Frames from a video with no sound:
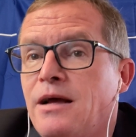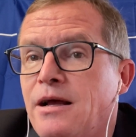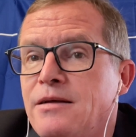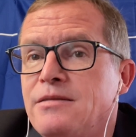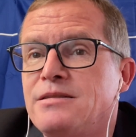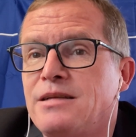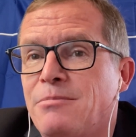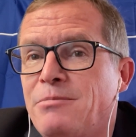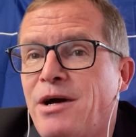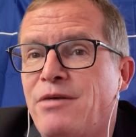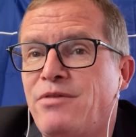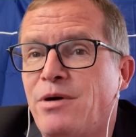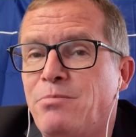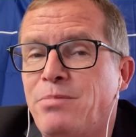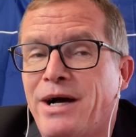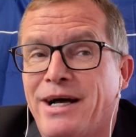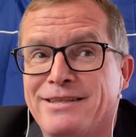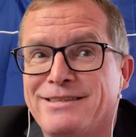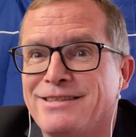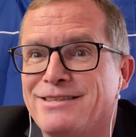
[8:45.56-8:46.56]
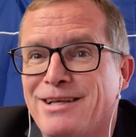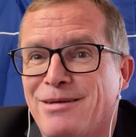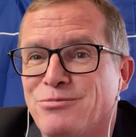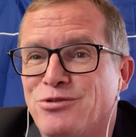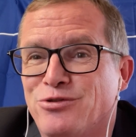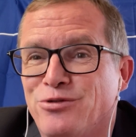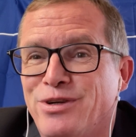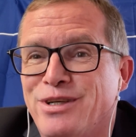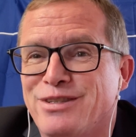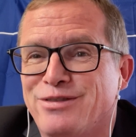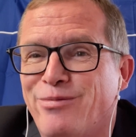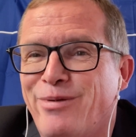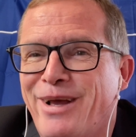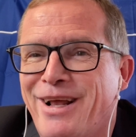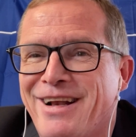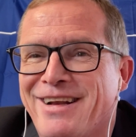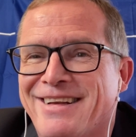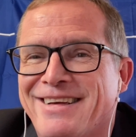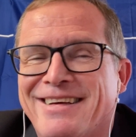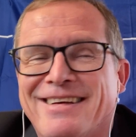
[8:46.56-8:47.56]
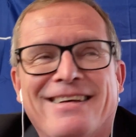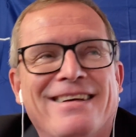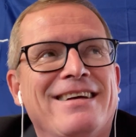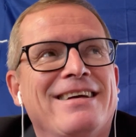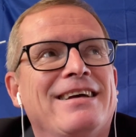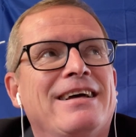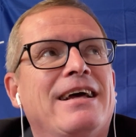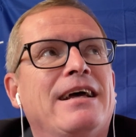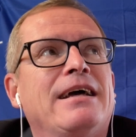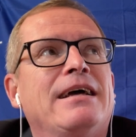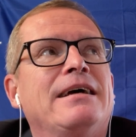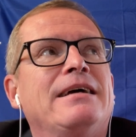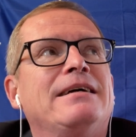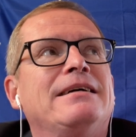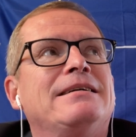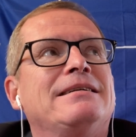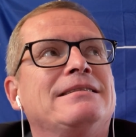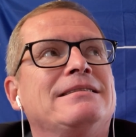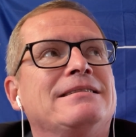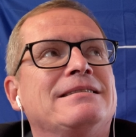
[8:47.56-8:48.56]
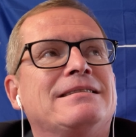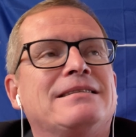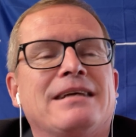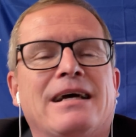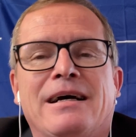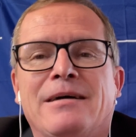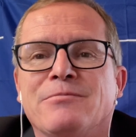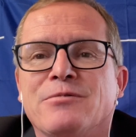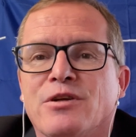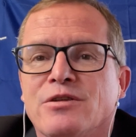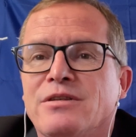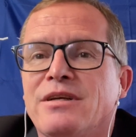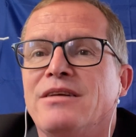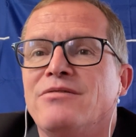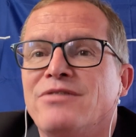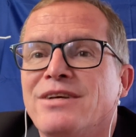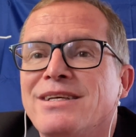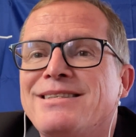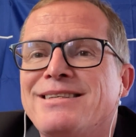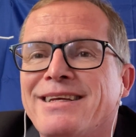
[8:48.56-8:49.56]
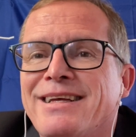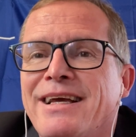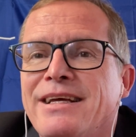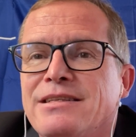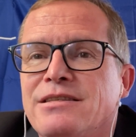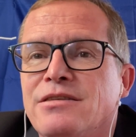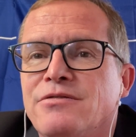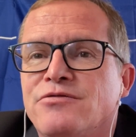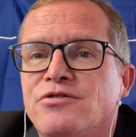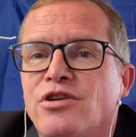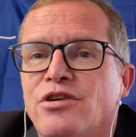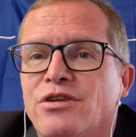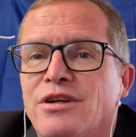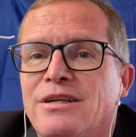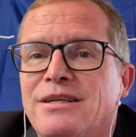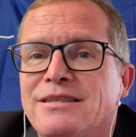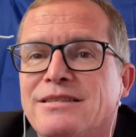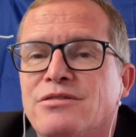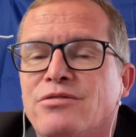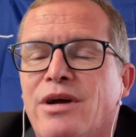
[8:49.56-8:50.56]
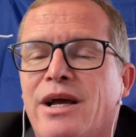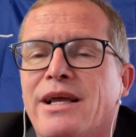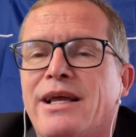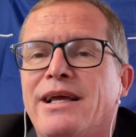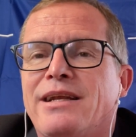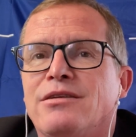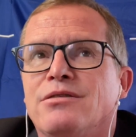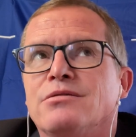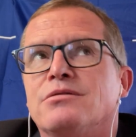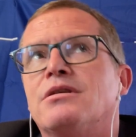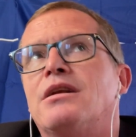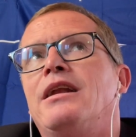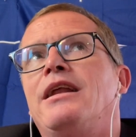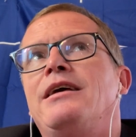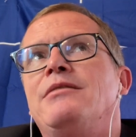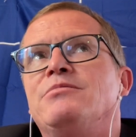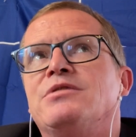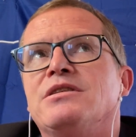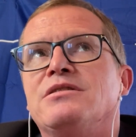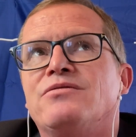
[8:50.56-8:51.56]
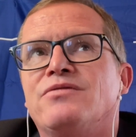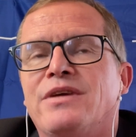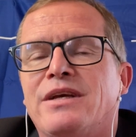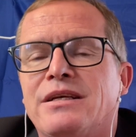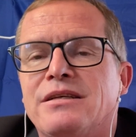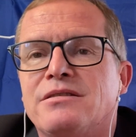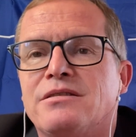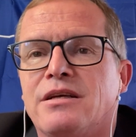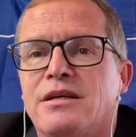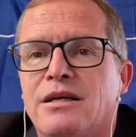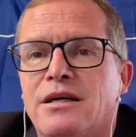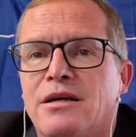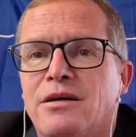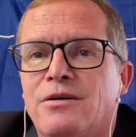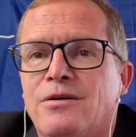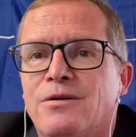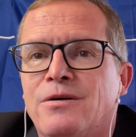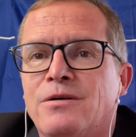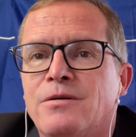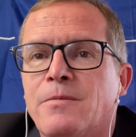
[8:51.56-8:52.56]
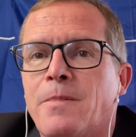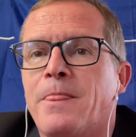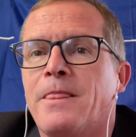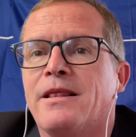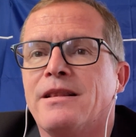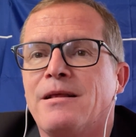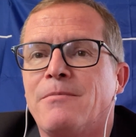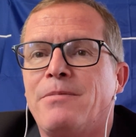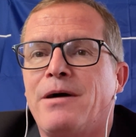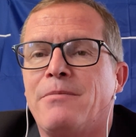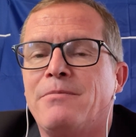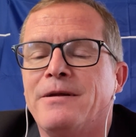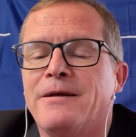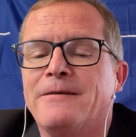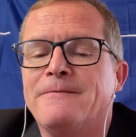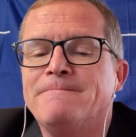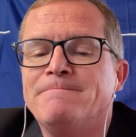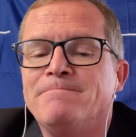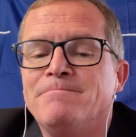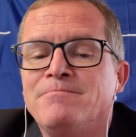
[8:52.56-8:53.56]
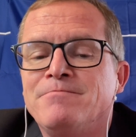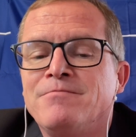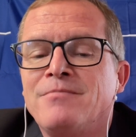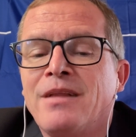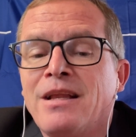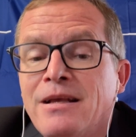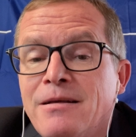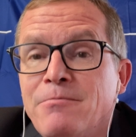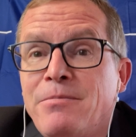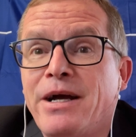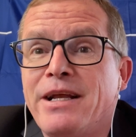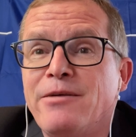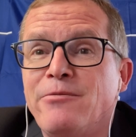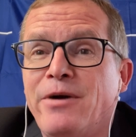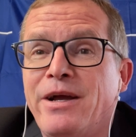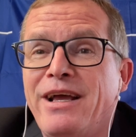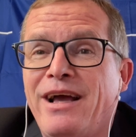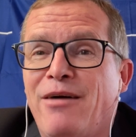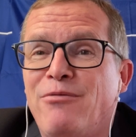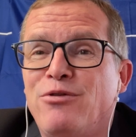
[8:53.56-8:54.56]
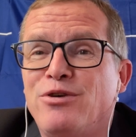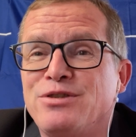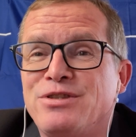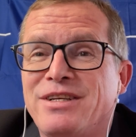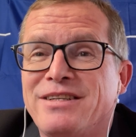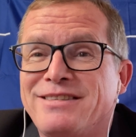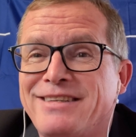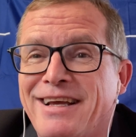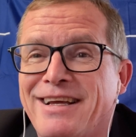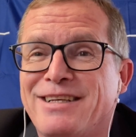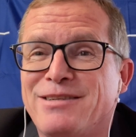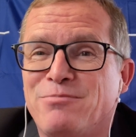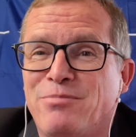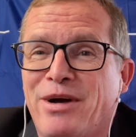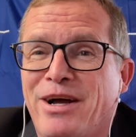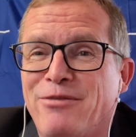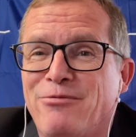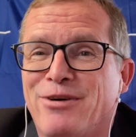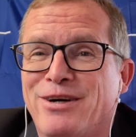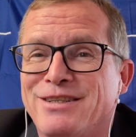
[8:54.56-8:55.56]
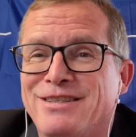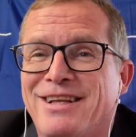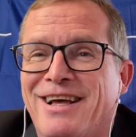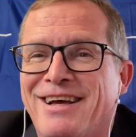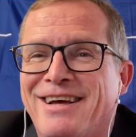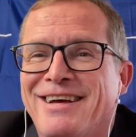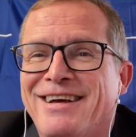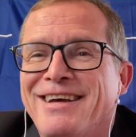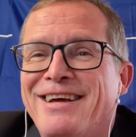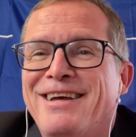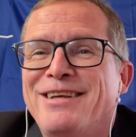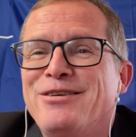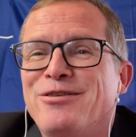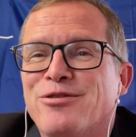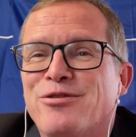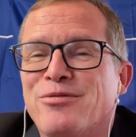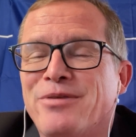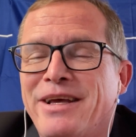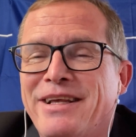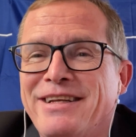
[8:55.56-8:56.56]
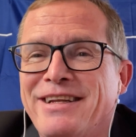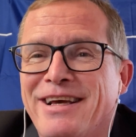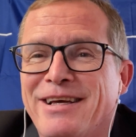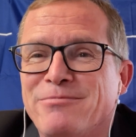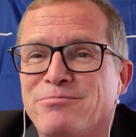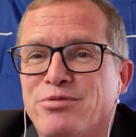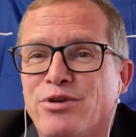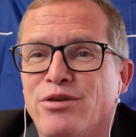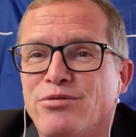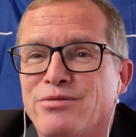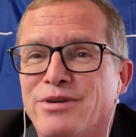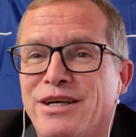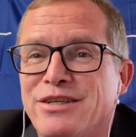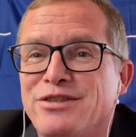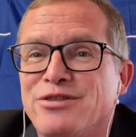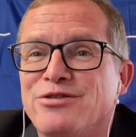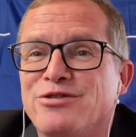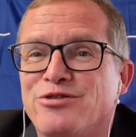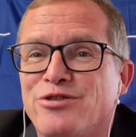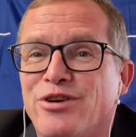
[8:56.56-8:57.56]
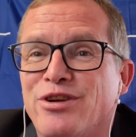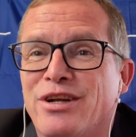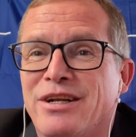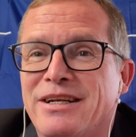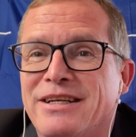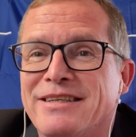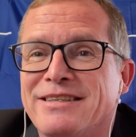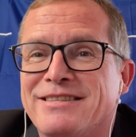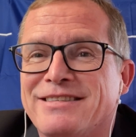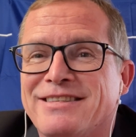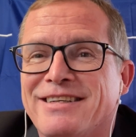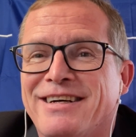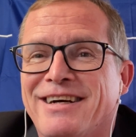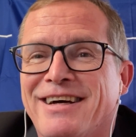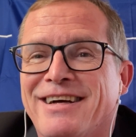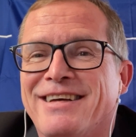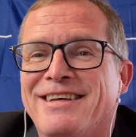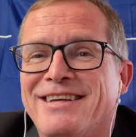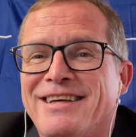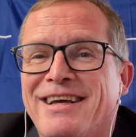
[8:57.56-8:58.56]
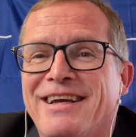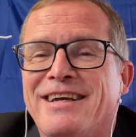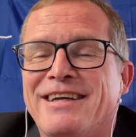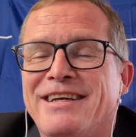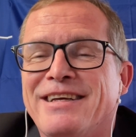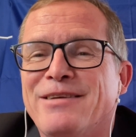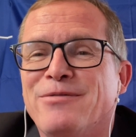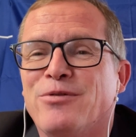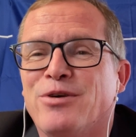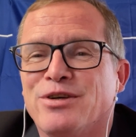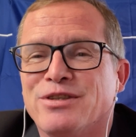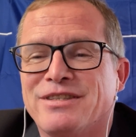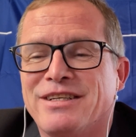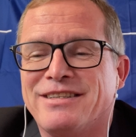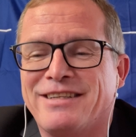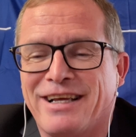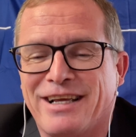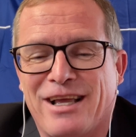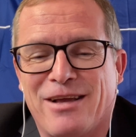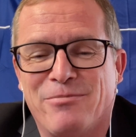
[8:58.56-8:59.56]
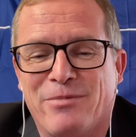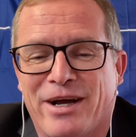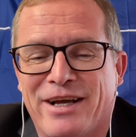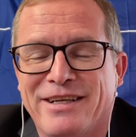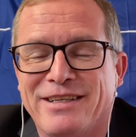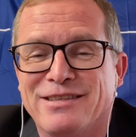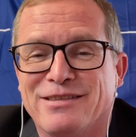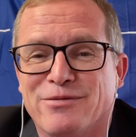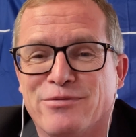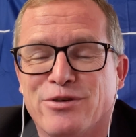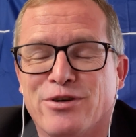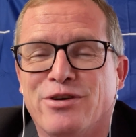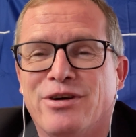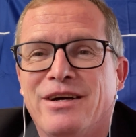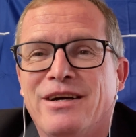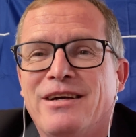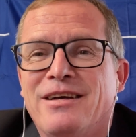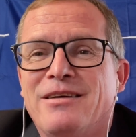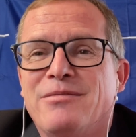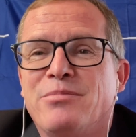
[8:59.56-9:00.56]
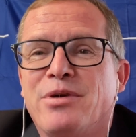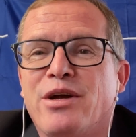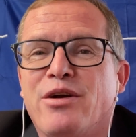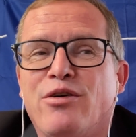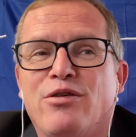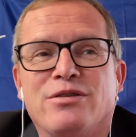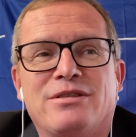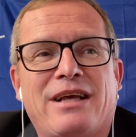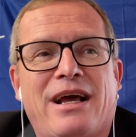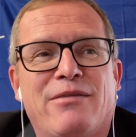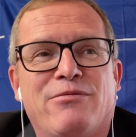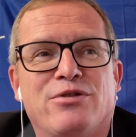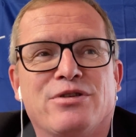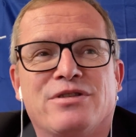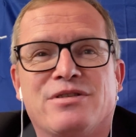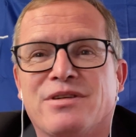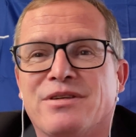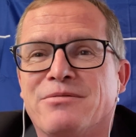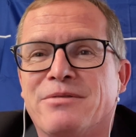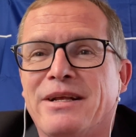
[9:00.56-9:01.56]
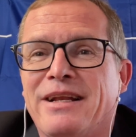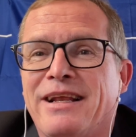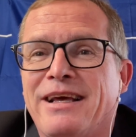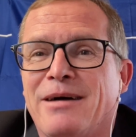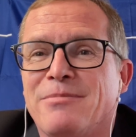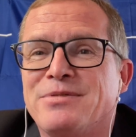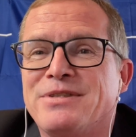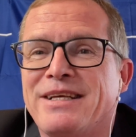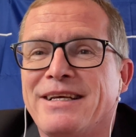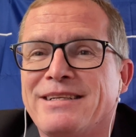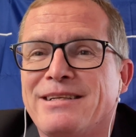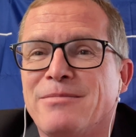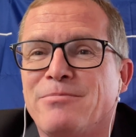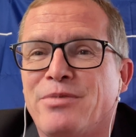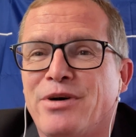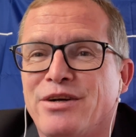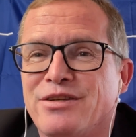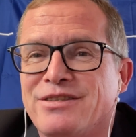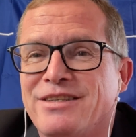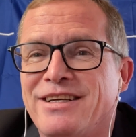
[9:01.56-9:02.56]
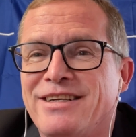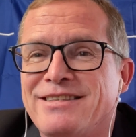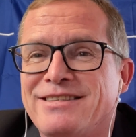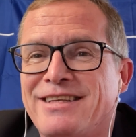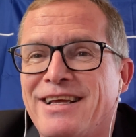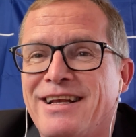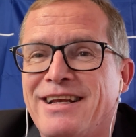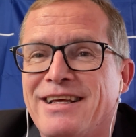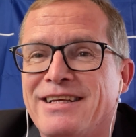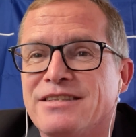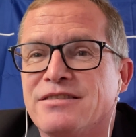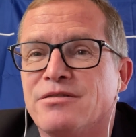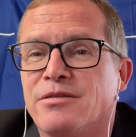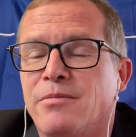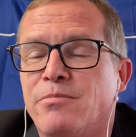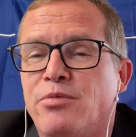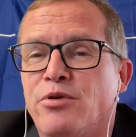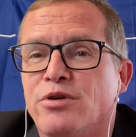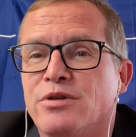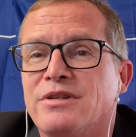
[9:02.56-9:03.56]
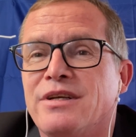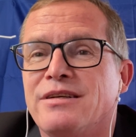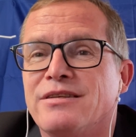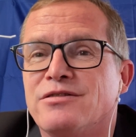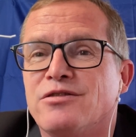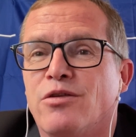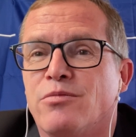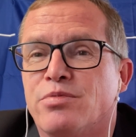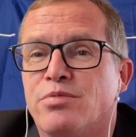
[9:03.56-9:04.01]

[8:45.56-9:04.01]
some other parties, I'm sure, as well. And I'm not an investigative journalist, so I cannot claim these things here in the public. By the way, I was attacked by one Ukrainian pro-Russian journalist. He was attacking my interview because I was really upset about the Italians reporting so